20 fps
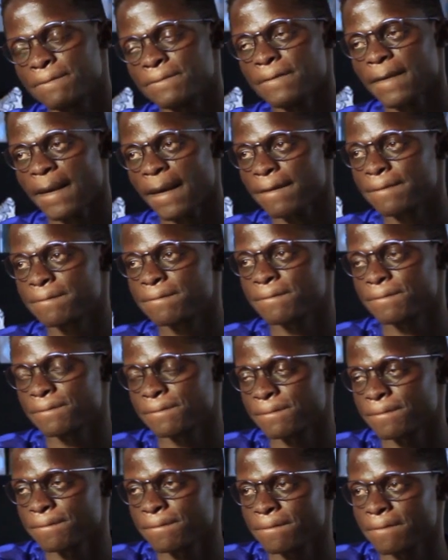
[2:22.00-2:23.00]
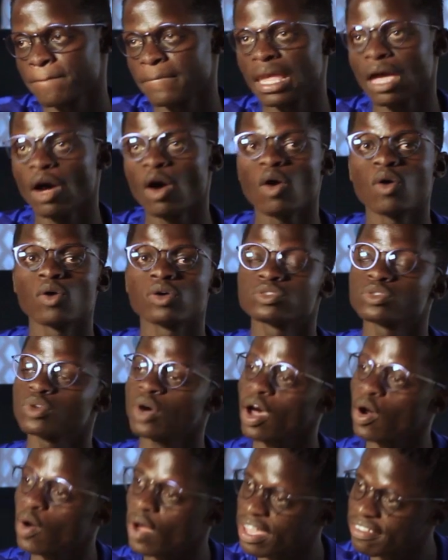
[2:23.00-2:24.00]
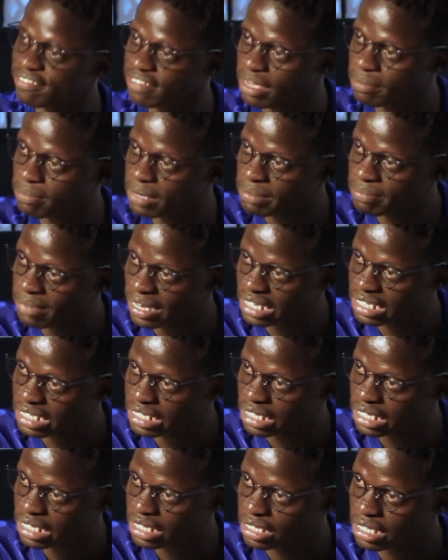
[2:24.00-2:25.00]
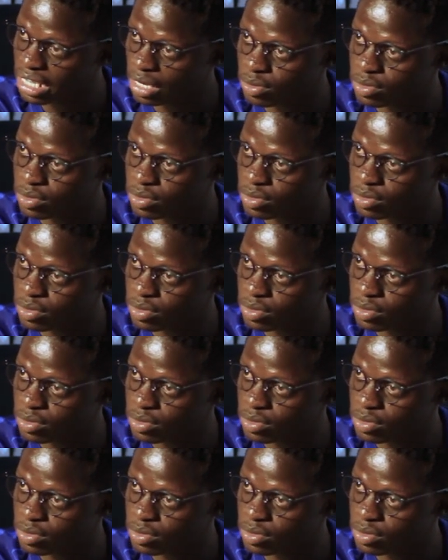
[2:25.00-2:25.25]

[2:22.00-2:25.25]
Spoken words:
Yeah. Oh, so how have I been managing it? That